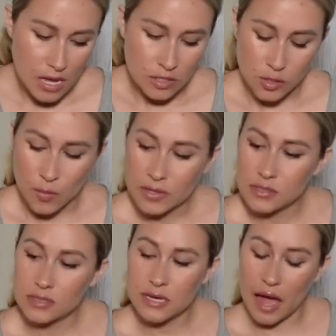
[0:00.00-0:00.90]
So
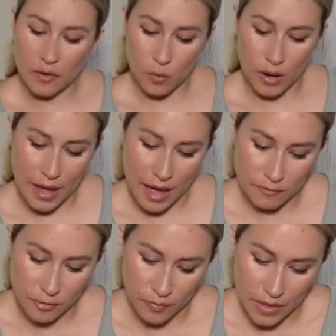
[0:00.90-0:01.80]
this is the other one I
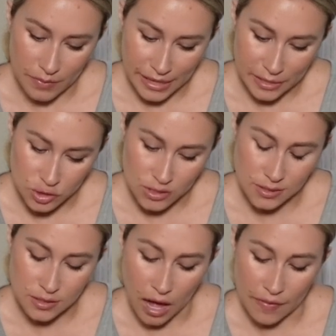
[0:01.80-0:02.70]
have from them that I just got.